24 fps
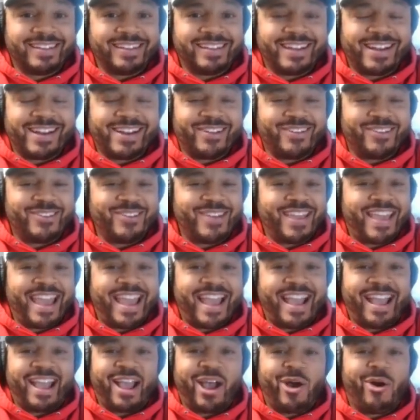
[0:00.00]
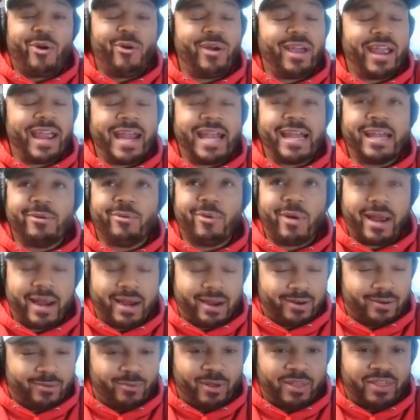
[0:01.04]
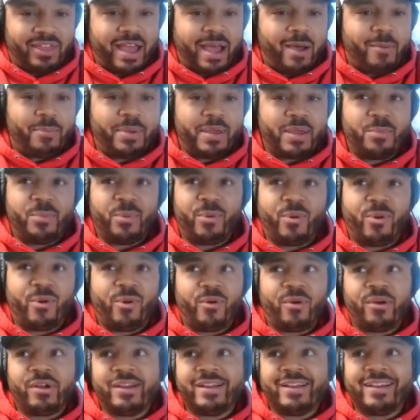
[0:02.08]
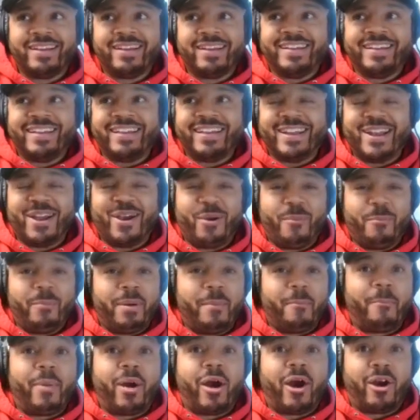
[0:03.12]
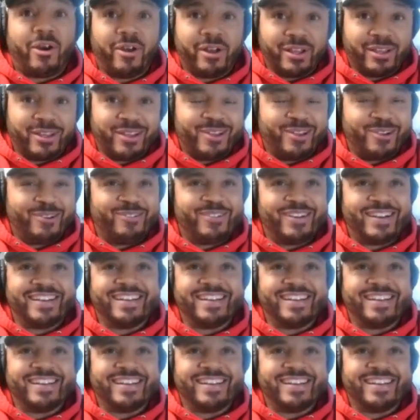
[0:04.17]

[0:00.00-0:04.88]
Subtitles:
You can't go anywhere without people, bombarding you.